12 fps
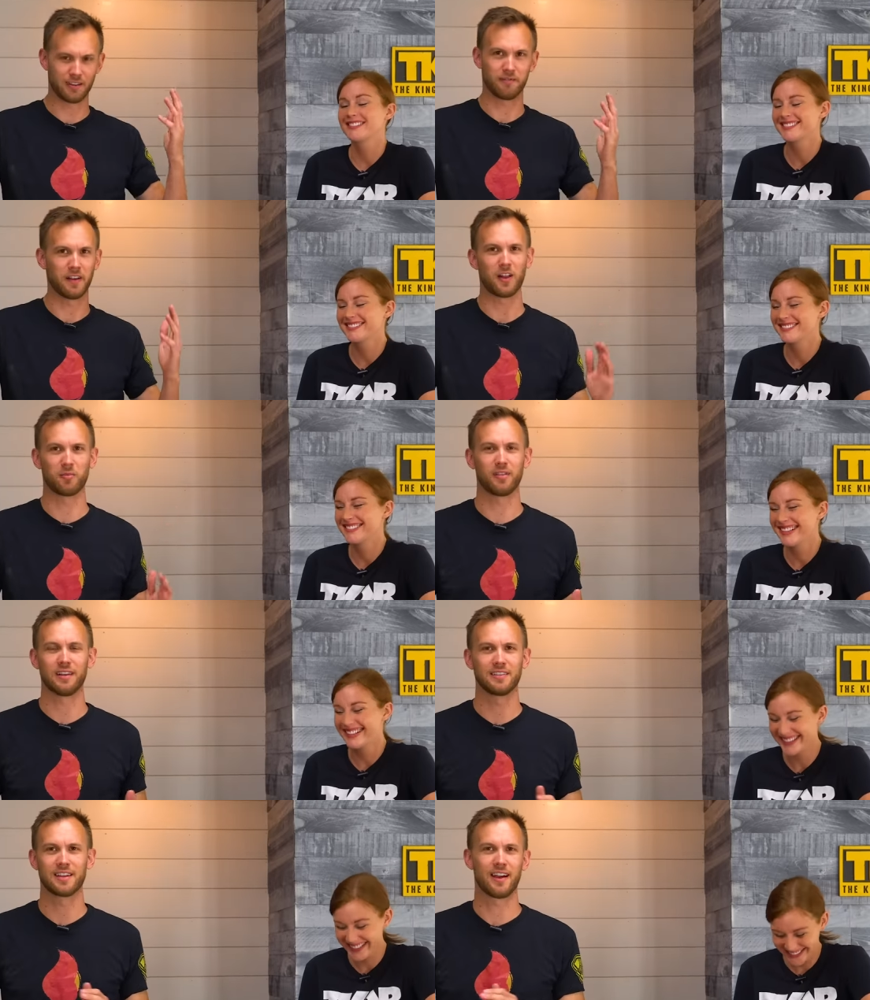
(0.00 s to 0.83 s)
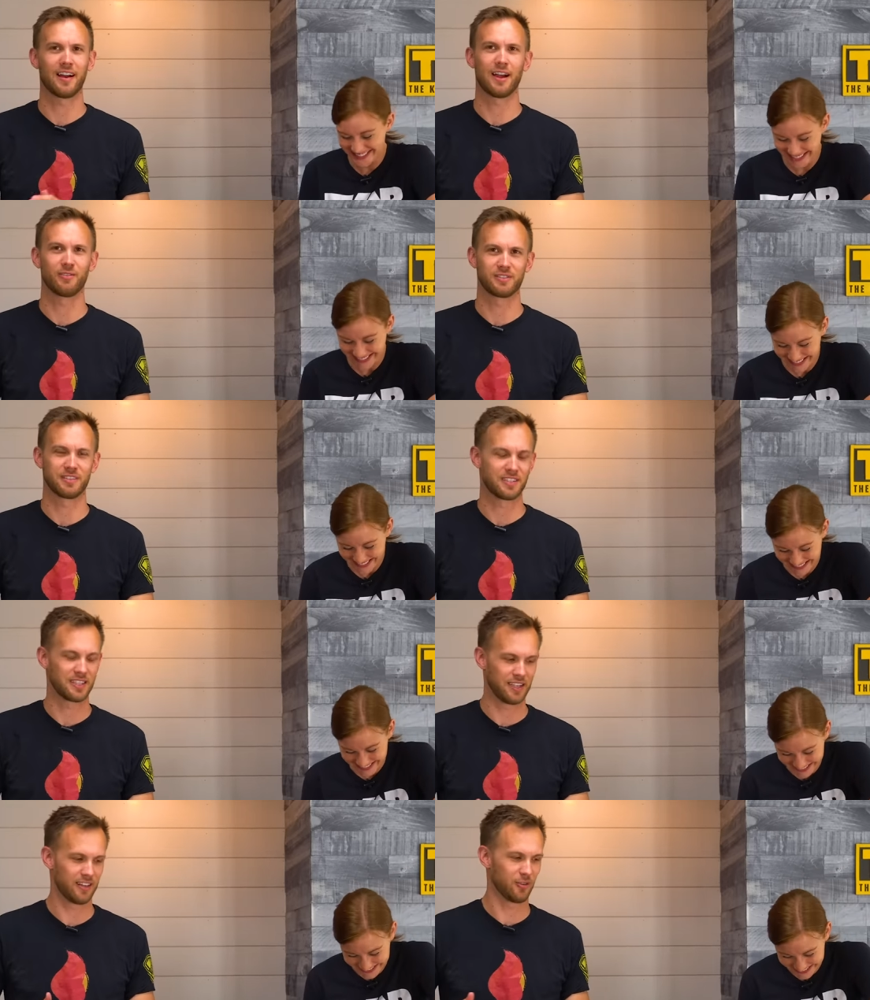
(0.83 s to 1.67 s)
Speaker 1: that enveloped the entire house
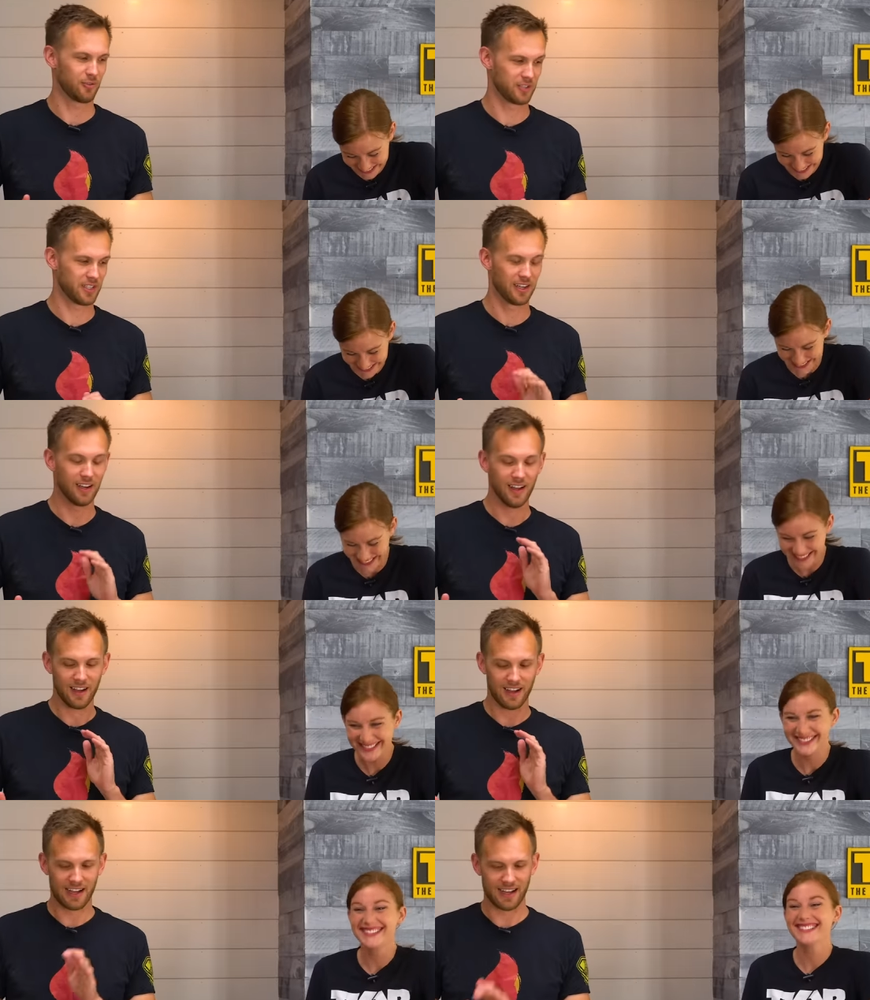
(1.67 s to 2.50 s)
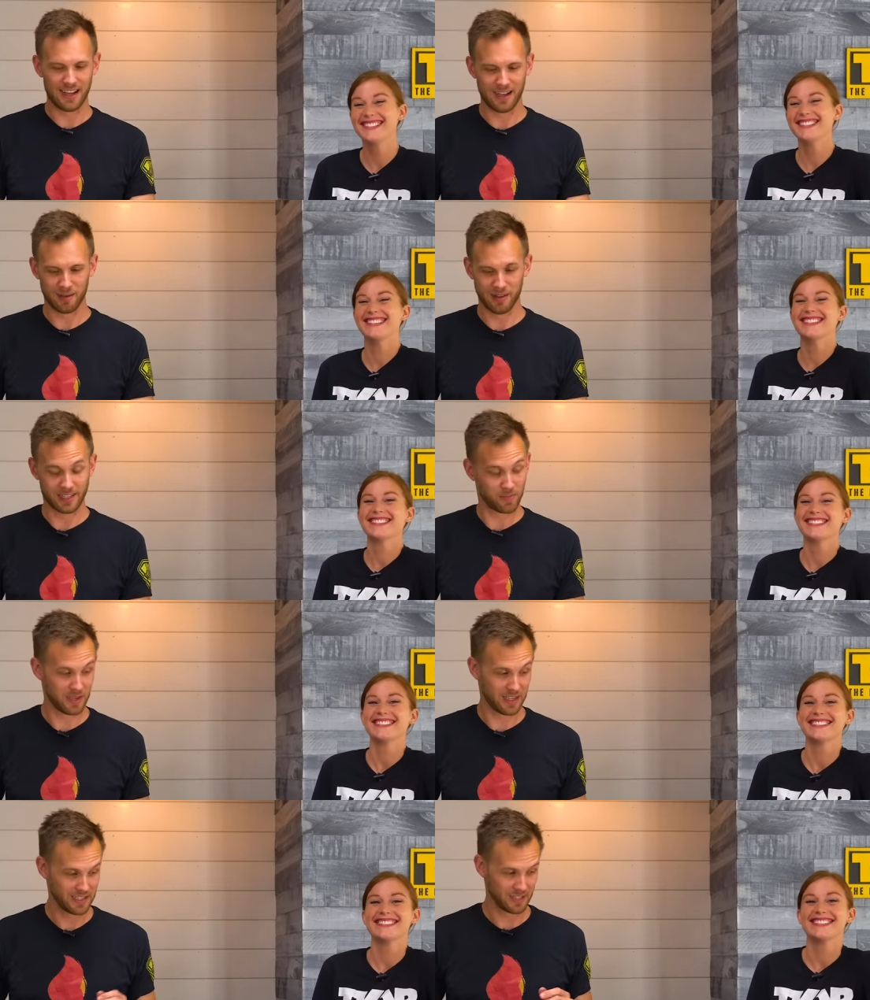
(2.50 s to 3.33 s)
and city that it was in. Uh, that's
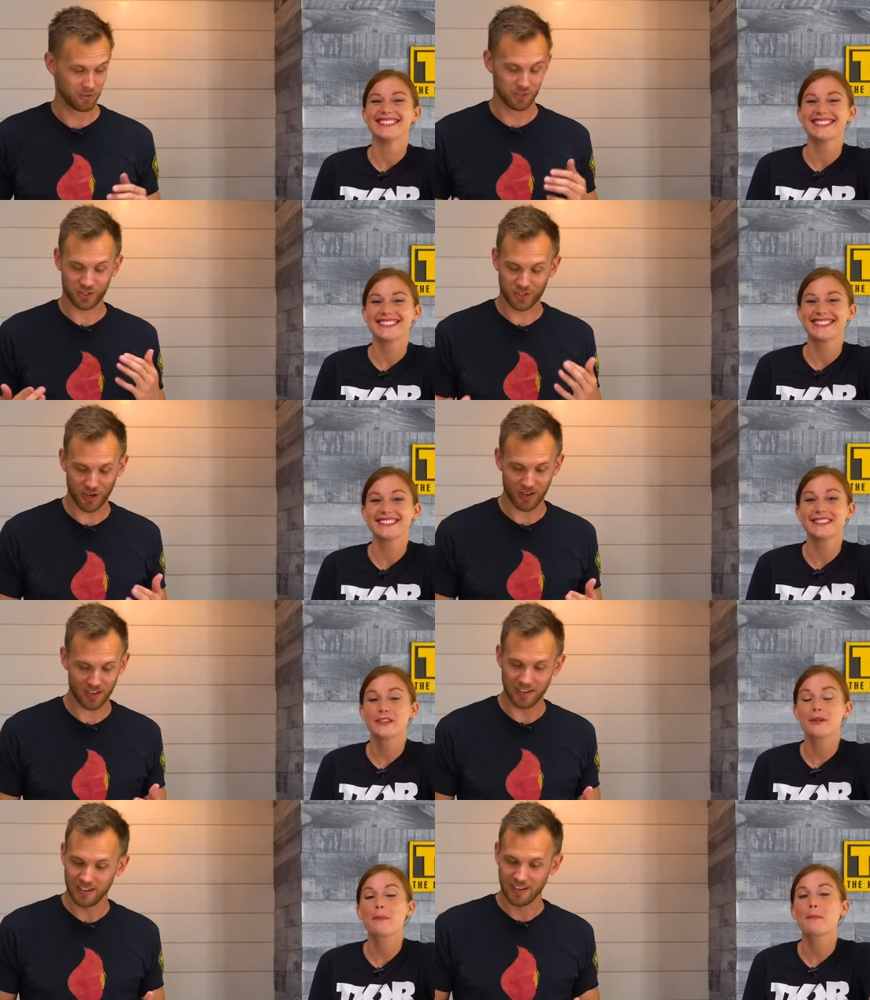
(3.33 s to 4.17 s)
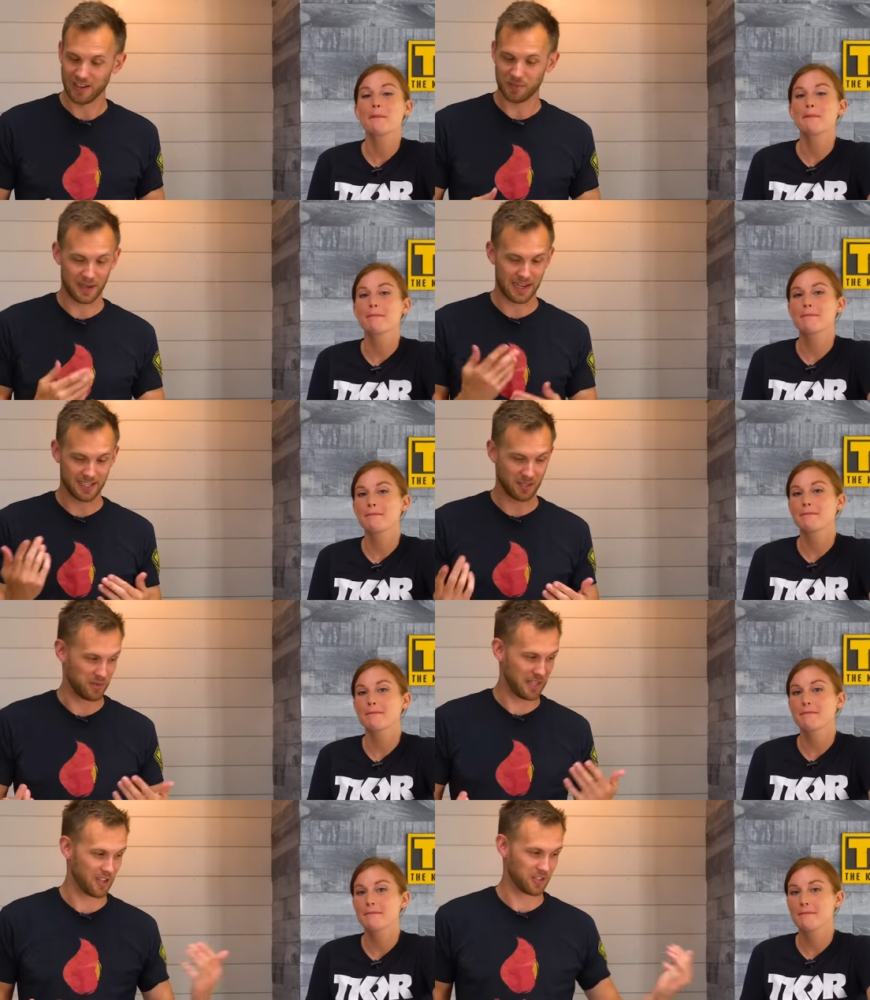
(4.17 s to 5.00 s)
because it was started by
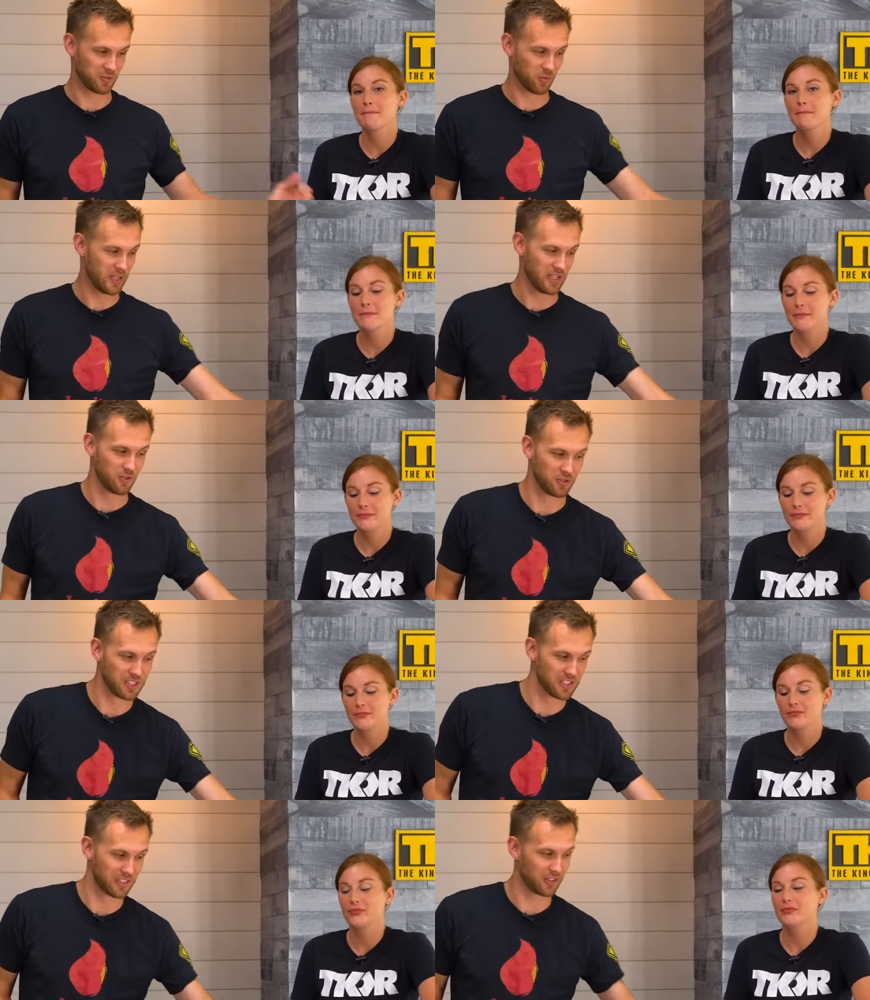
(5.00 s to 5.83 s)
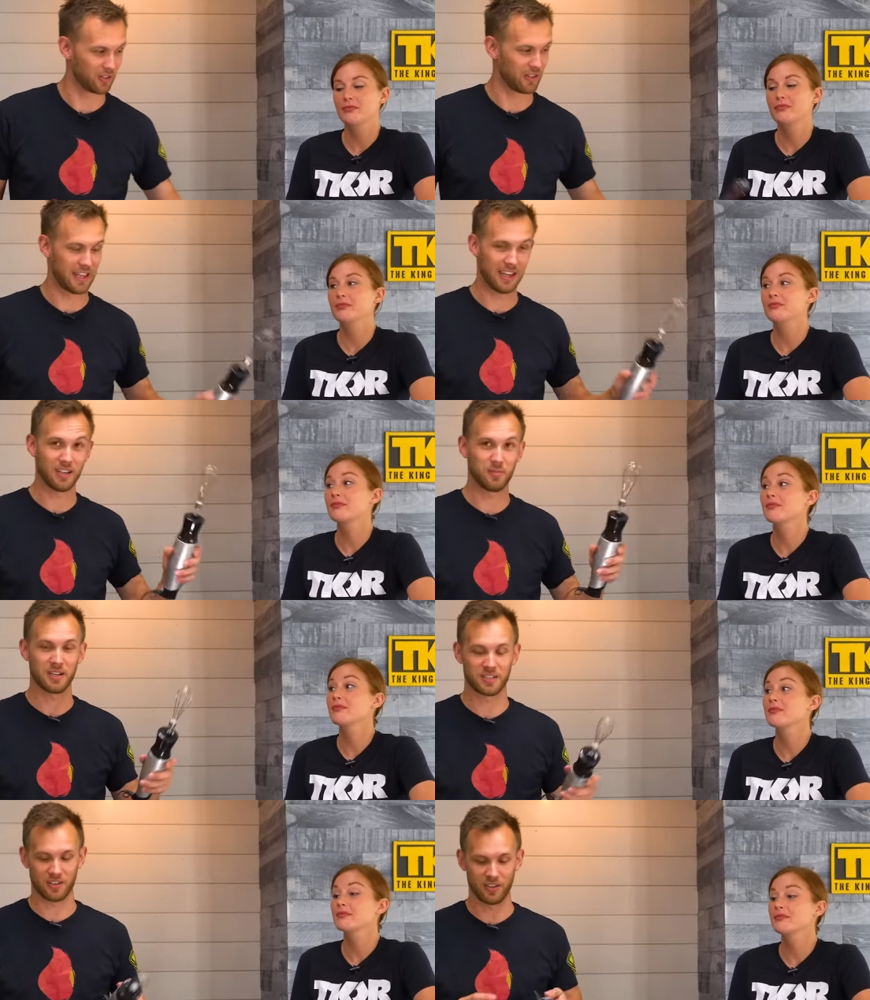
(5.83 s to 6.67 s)
something else. We used this little hand
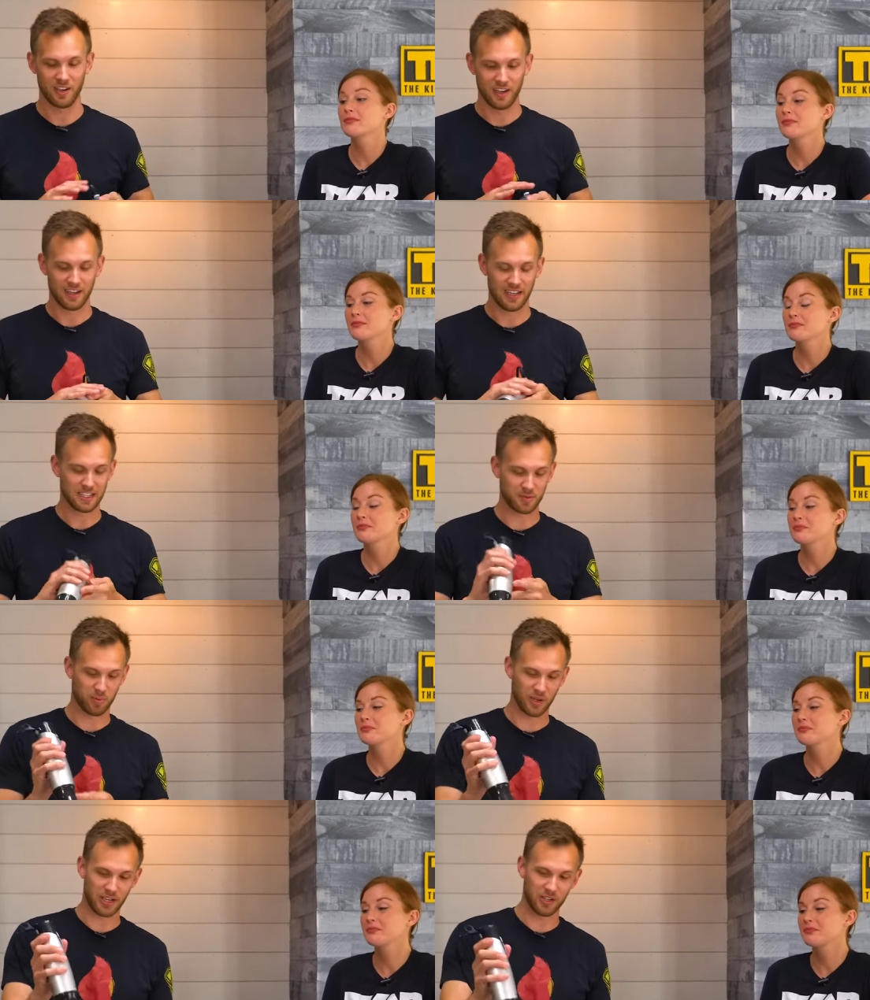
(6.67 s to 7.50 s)
mixer, gets a pretty